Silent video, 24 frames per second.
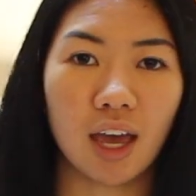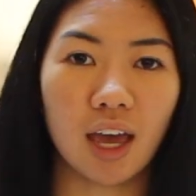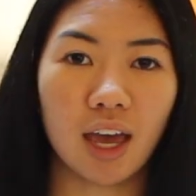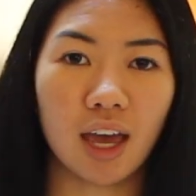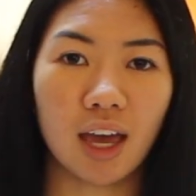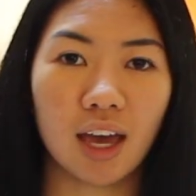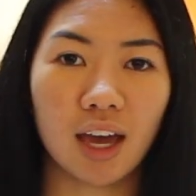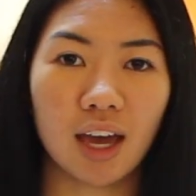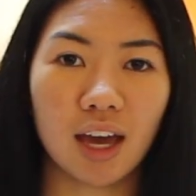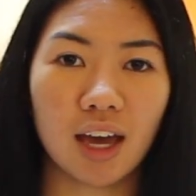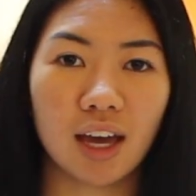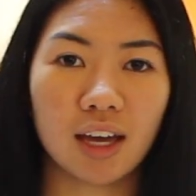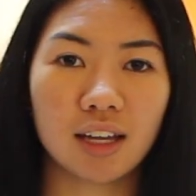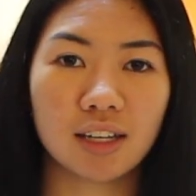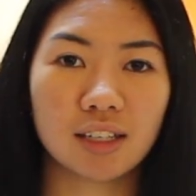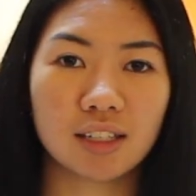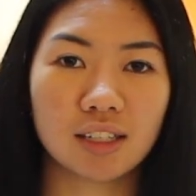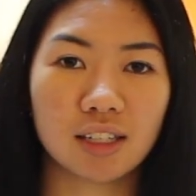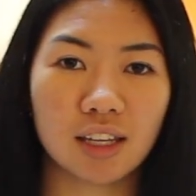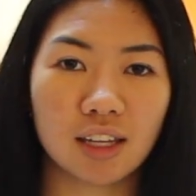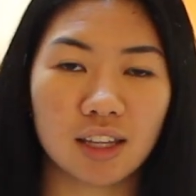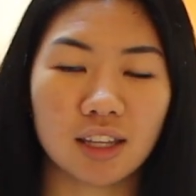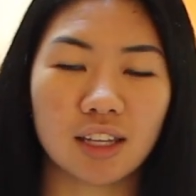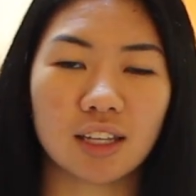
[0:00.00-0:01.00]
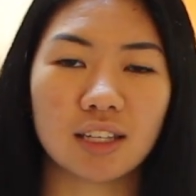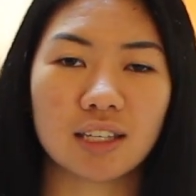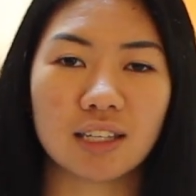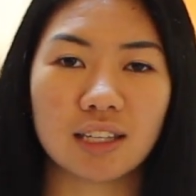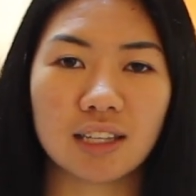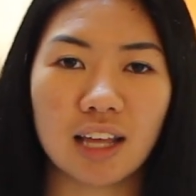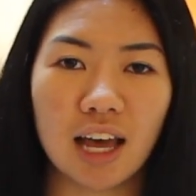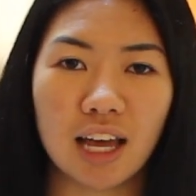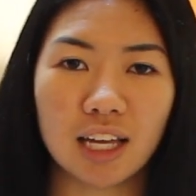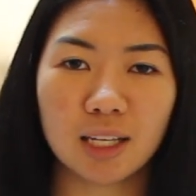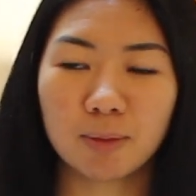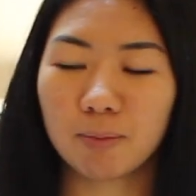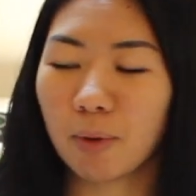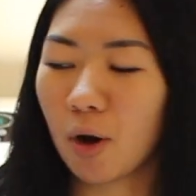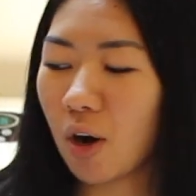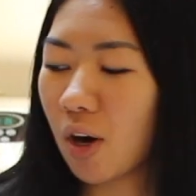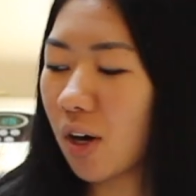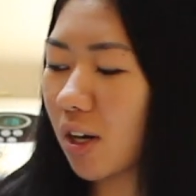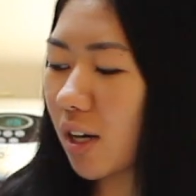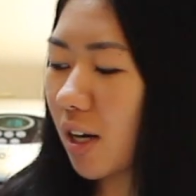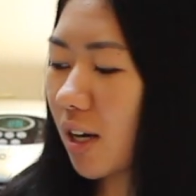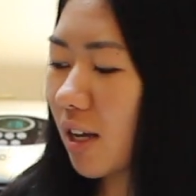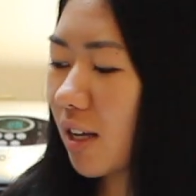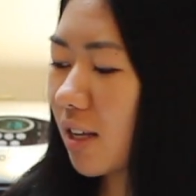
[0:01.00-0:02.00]
And this last
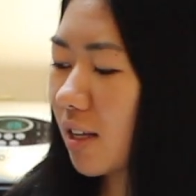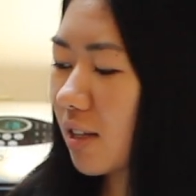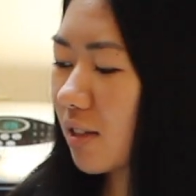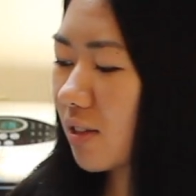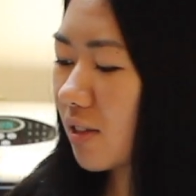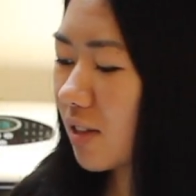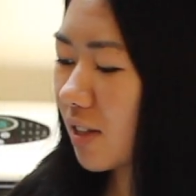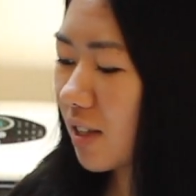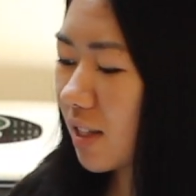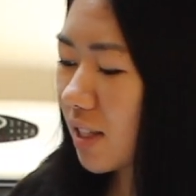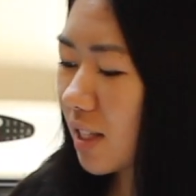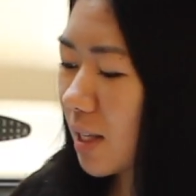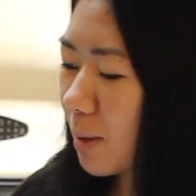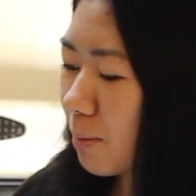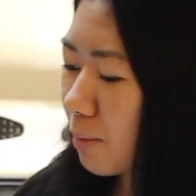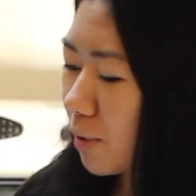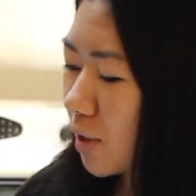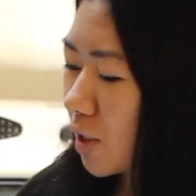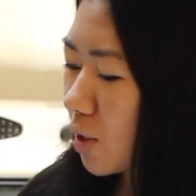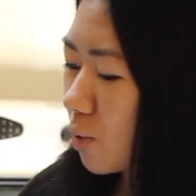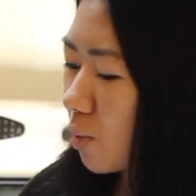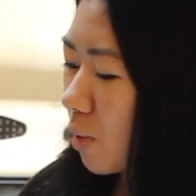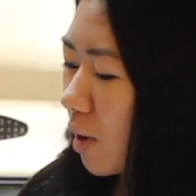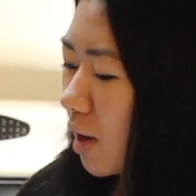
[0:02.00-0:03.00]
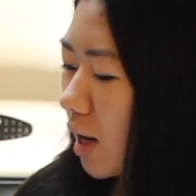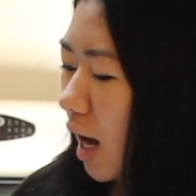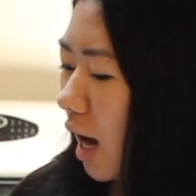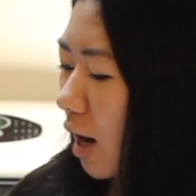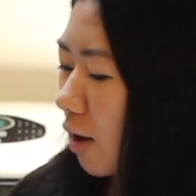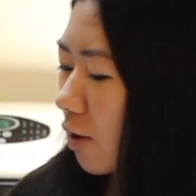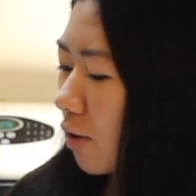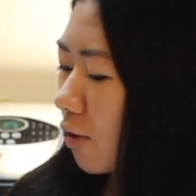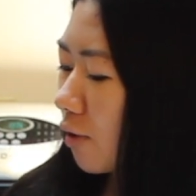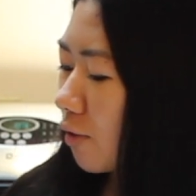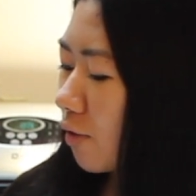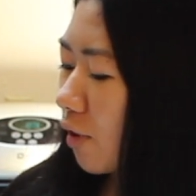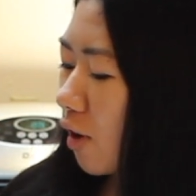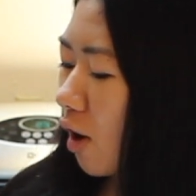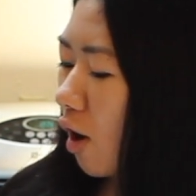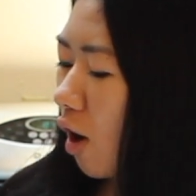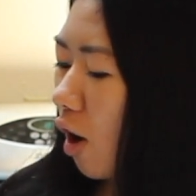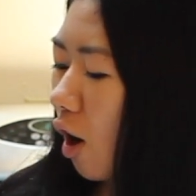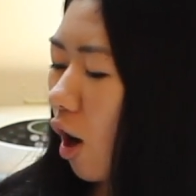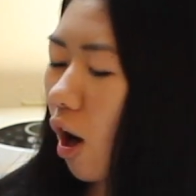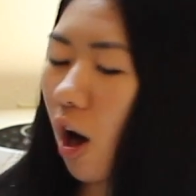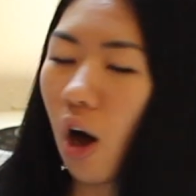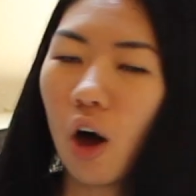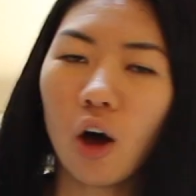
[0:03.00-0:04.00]
part is the simplest one out of
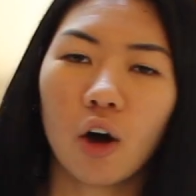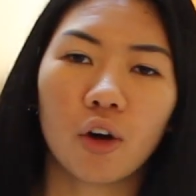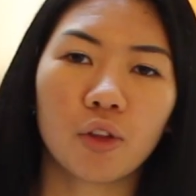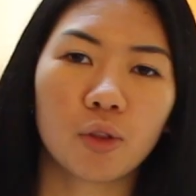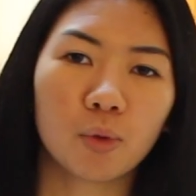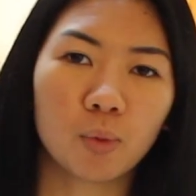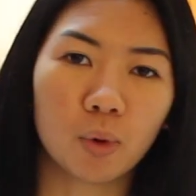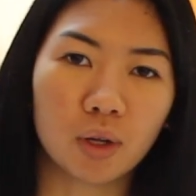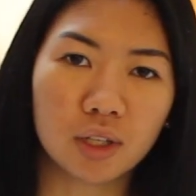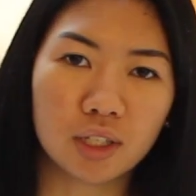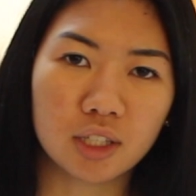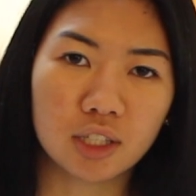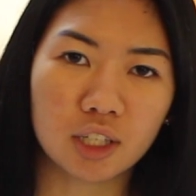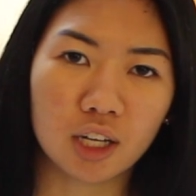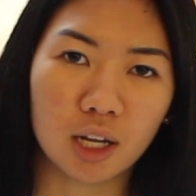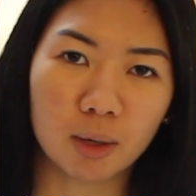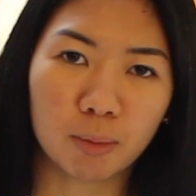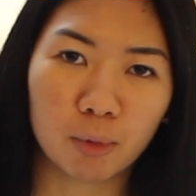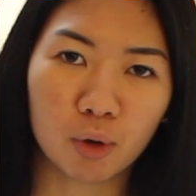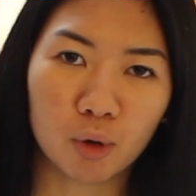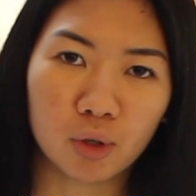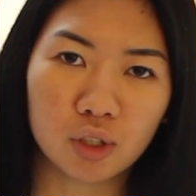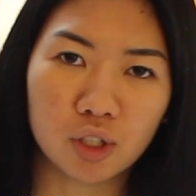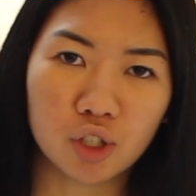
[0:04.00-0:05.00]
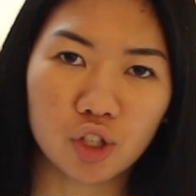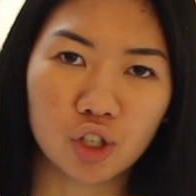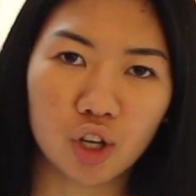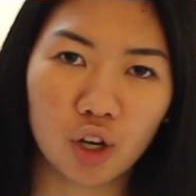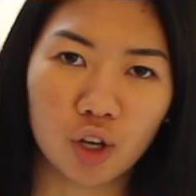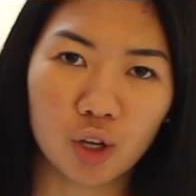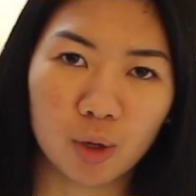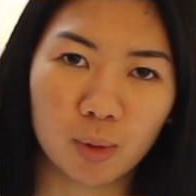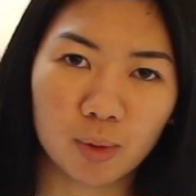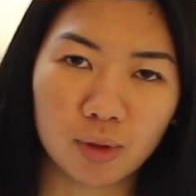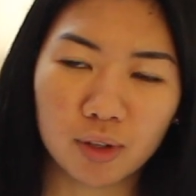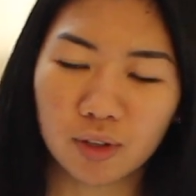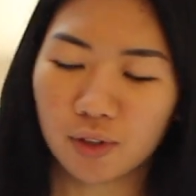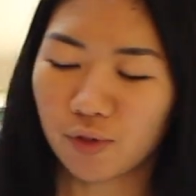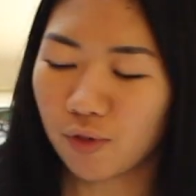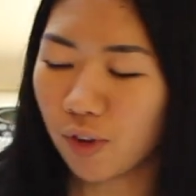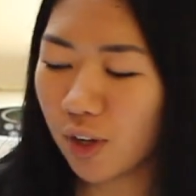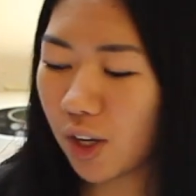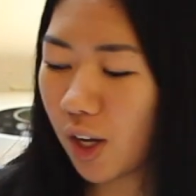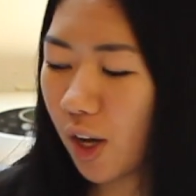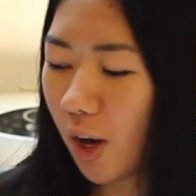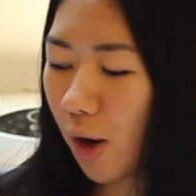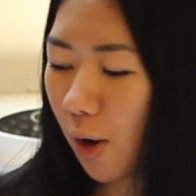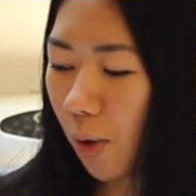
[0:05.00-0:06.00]
all the ones that I'm going to show you in this
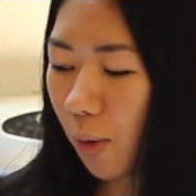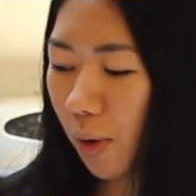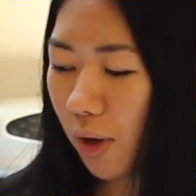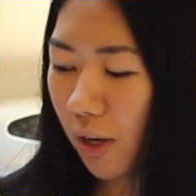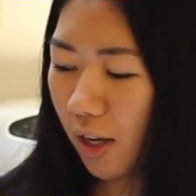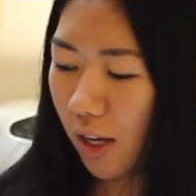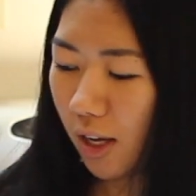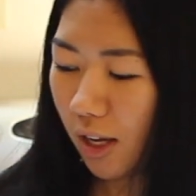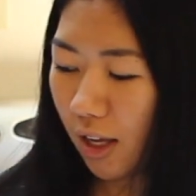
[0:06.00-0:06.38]
video.